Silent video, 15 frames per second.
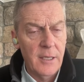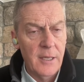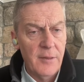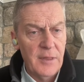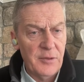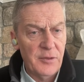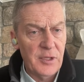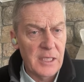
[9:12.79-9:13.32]

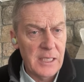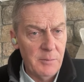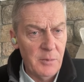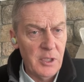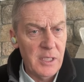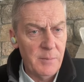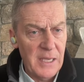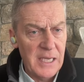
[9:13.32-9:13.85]
that the
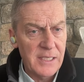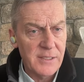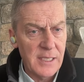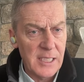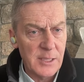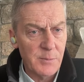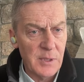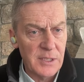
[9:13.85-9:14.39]
community-based
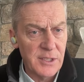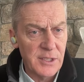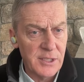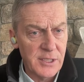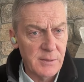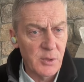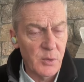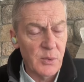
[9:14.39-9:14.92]
hospital
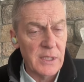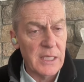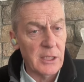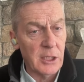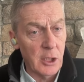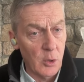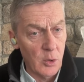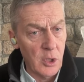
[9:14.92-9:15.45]
systems with a
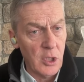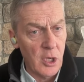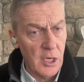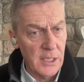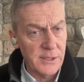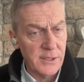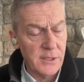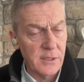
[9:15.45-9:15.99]
lower
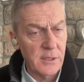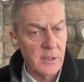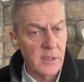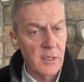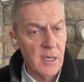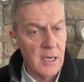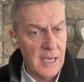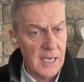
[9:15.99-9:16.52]
cost
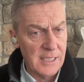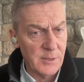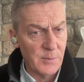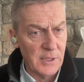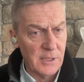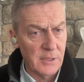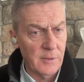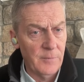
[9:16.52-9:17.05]

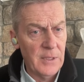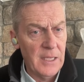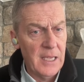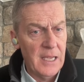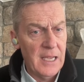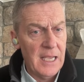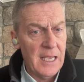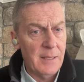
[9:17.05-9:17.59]
hospital
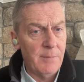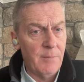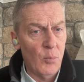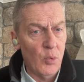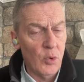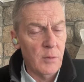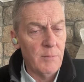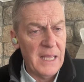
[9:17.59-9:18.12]
and
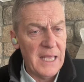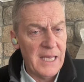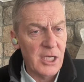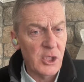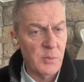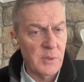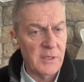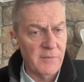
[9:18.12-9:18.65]
more
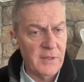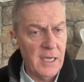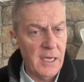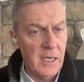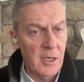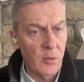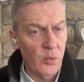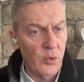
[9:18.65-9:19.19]
management of
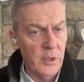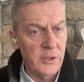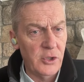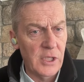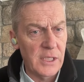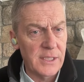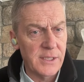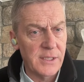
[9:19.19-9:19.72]
care would
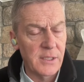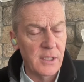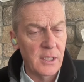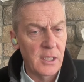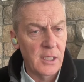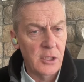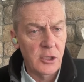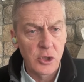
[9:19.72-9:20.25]
just
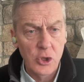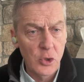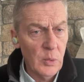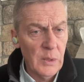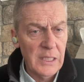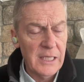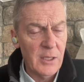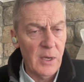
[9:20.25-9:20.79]
do
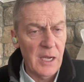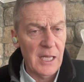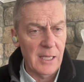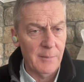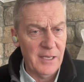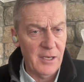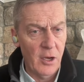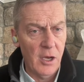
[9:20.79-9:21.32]
really well. I
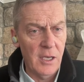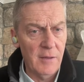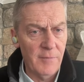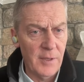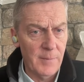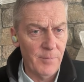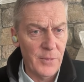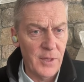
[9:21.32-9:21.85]
mean, all of
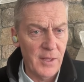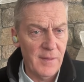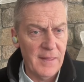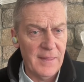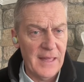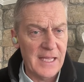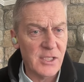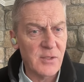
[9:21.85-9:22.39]
the, the
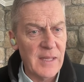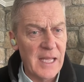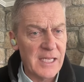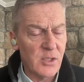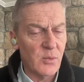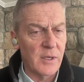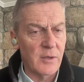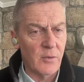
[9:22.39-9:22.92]
that's
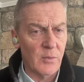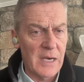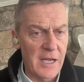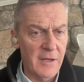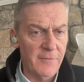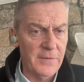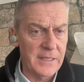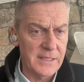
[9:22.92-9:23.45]
that's what
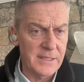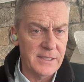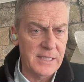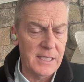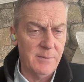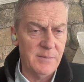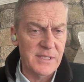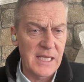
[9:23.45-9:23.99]
Ralph and his
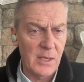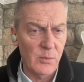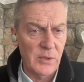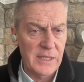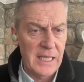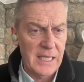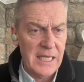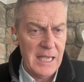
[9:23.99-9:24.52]
team said
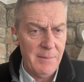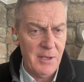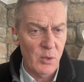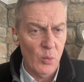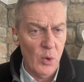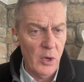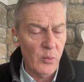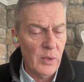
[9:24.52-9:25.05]
when they came in.
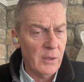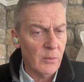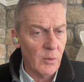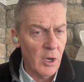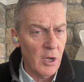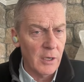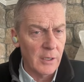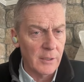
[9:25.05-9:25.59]
What went wrong?